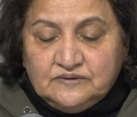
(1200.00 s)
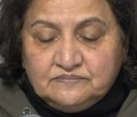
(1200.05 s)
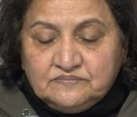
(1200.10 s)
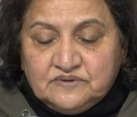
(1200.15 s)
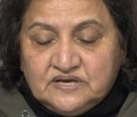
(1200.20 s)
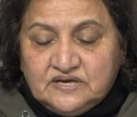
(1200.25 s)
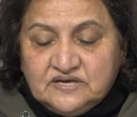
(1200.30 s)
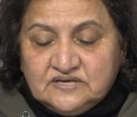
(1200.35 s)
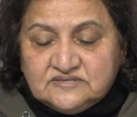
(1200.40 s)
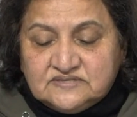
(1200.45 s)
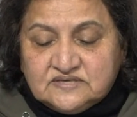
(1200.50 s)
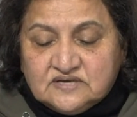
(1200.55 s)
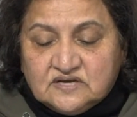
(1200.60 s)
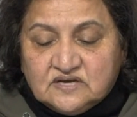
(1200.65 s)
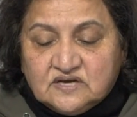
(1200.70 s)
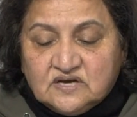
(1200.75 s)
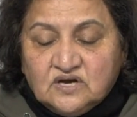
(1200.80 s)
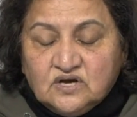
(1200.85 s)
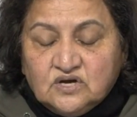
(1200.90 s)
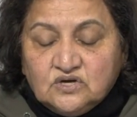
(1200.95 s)
Mkhize
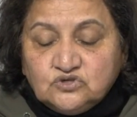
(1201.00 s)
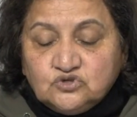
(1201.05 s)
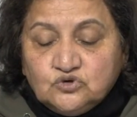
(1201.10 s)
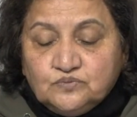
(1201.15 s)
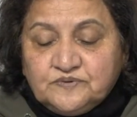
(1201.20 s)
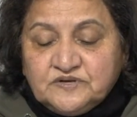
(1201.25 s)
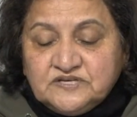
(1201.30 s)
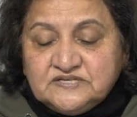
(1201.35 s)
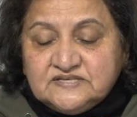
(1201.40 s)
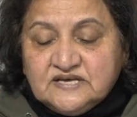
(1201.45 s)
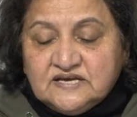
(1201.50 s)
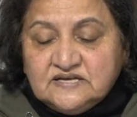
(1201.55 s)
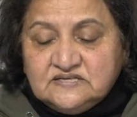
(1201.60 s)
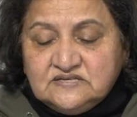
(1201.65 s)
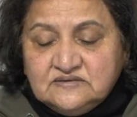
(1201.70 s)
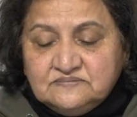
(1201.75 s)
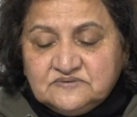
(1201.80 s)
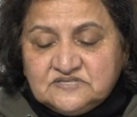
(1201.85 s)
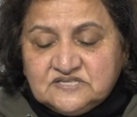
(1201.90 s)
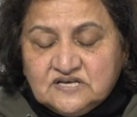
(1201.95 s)
to present
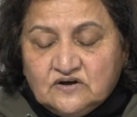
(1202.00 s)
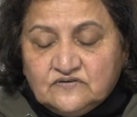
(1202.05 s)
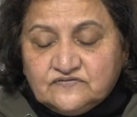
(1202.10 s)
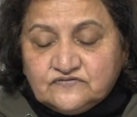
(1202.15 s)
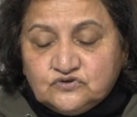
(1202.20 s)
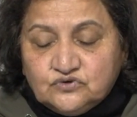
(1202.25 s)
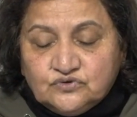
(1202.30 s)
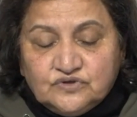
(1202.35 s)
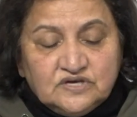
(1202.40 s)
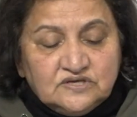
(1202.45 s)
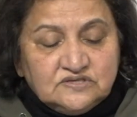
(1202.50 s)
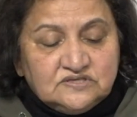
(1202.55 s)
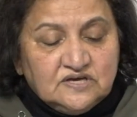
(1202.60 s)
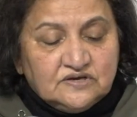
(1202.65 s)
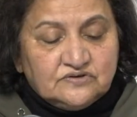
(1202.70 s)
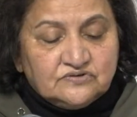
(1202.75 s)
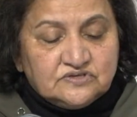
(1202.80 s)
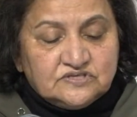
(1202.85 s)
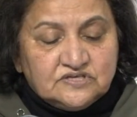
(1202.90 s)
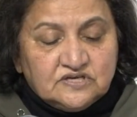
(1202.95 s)
himself to the
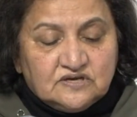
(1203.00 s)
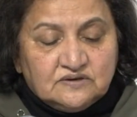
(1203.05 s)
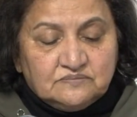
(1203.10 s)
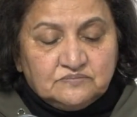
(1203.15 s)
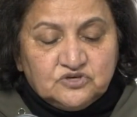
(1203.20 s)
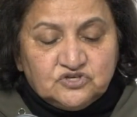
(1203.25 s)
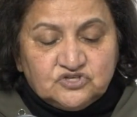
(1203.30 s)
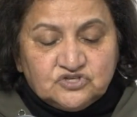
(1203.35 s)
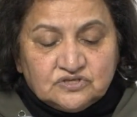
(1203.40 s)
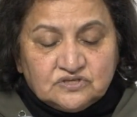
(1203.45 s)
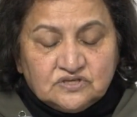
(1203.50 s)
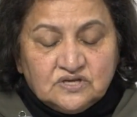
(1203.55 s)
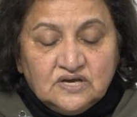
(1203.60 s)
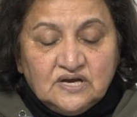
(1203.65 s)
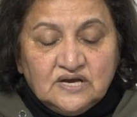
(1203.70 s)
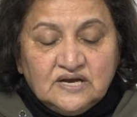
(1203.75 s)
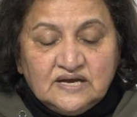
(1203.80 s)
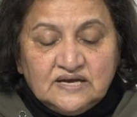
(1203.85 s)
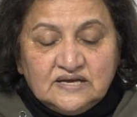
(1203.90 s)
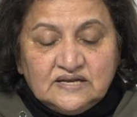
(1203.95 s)
Integrity Commission
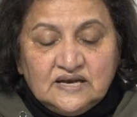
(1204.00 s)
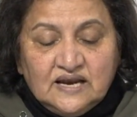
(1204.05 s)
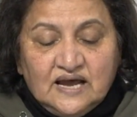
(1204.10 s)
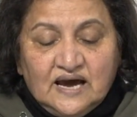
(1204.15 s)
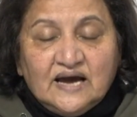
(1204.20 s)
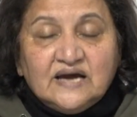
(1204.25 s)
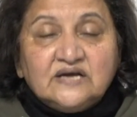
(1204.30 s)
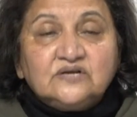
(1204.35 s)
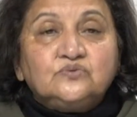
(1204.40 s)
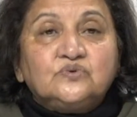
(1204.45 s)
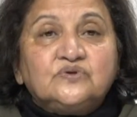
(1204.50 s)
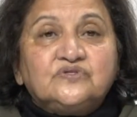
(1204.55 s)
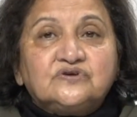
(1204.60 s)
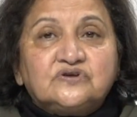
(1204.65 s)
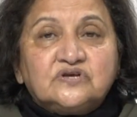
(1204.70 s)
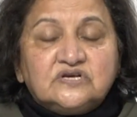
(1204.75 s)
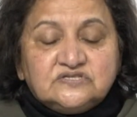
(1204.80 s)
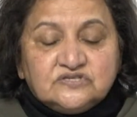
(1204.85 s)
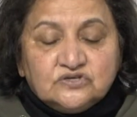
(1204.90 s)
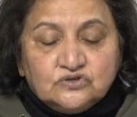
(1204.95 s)
in line with the
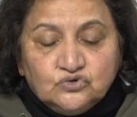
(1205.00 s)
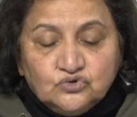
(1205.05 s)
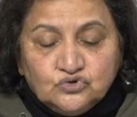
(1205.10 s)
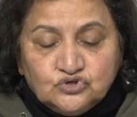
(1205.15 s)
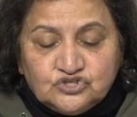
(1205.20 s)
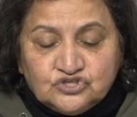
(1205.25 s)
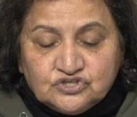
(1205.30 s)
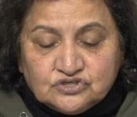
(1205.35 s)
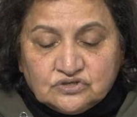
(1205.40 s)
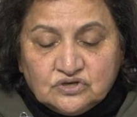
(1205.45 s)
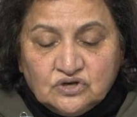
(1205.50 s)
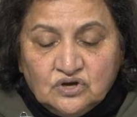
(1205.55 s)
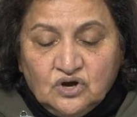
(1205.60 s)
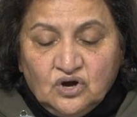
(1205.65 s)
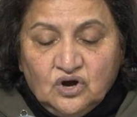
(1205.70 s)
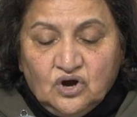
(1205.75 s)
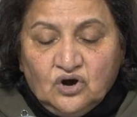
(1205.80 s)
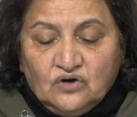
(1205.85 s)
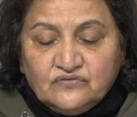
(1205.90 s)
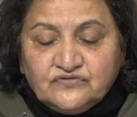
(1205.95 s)
resolution
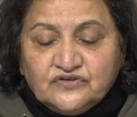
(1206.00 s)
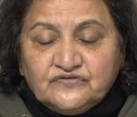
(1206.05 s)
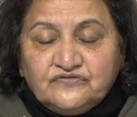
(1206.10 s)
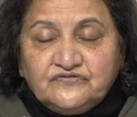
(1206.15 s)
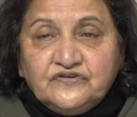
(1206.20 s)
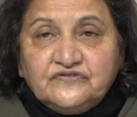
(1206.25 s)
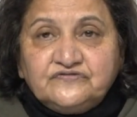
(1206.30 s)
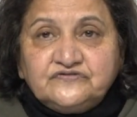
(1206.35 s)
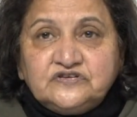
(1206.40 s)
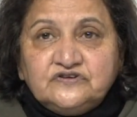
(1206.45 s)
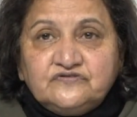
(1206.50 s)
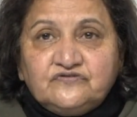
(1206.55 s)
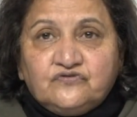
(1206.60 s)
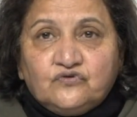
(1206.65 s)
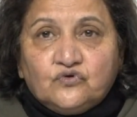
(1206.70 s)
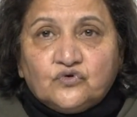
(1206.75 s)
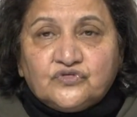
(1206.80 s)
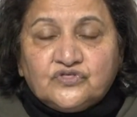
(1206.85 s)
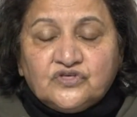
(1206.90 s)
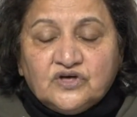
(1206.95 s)
of the
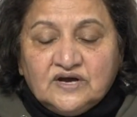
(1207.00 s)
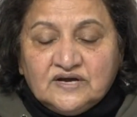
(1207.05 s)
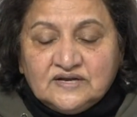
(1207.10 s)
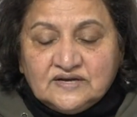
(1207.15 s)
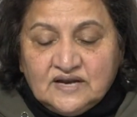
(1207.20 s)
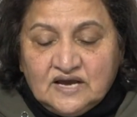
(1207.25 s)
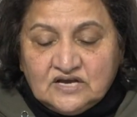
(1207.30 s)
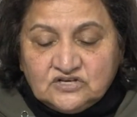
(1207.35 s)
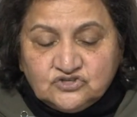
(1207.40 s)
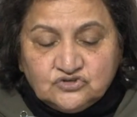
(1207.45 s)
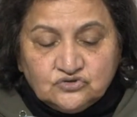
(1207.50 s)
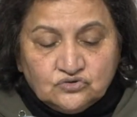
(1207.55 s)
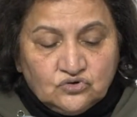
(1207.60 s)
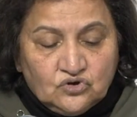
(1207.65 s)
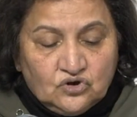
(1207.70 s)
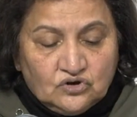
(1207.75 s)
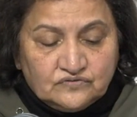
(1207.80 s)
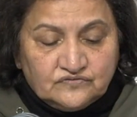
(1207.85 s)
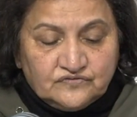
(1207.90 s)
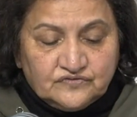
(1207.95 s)
54th National
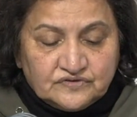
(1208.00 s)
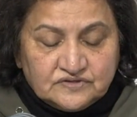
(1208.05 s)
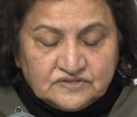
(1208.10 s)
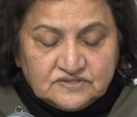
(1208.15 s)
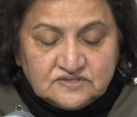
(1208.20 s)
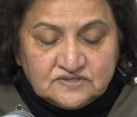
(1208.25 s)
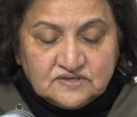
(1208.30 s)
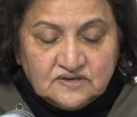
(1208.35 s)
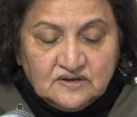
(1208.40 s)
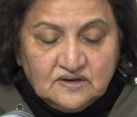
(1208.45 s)
Conference.